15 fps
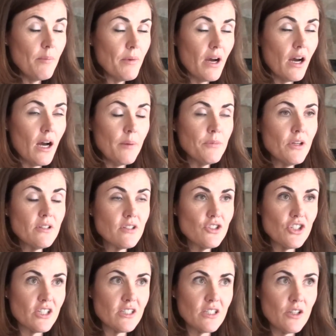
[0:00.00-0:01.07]
I'm not
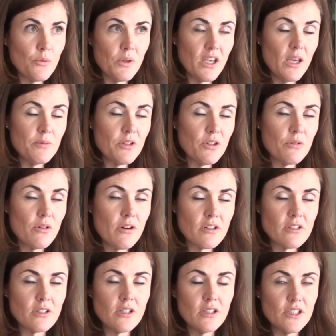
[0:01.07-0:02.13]
suggesting that we came to the
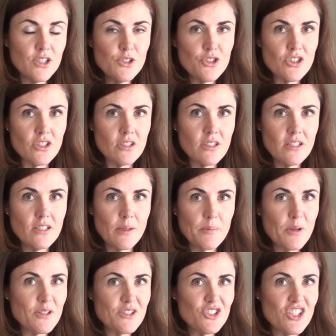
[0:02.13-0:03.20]
wrong conclusion, and
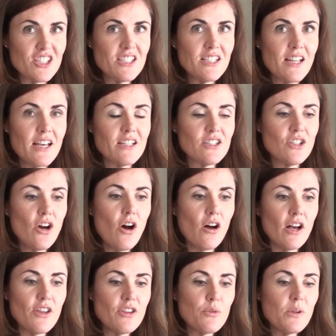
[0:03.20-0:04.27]
I'm not suggesting that at
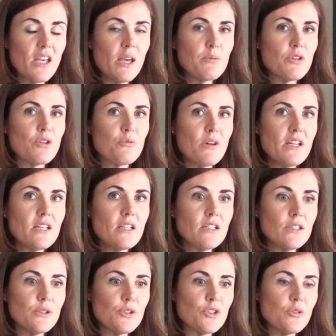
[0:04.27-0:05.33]
all. I think we came to the right
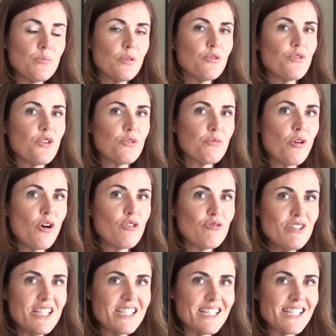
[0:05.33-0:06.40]
conclusion, but for the wrong
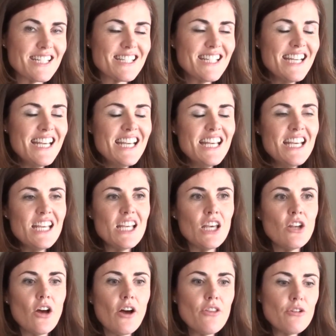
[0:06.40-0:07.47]
reasons.
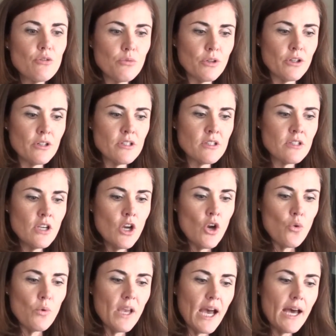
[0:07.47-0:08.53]
In other words,
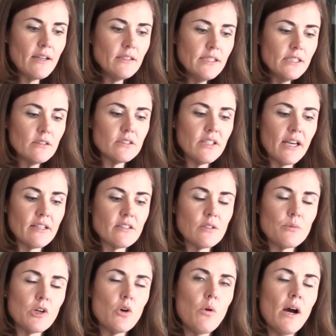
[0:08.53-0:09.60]
we had a legal test
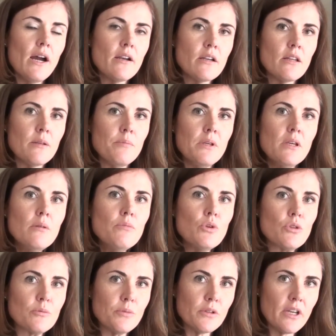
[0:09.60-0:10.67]
that required it to be a
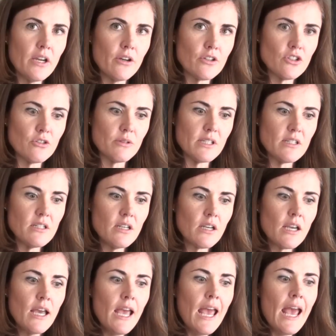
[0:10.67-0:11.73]
mutable
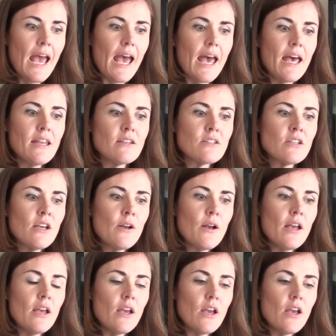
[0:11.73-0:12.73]
characteristic, and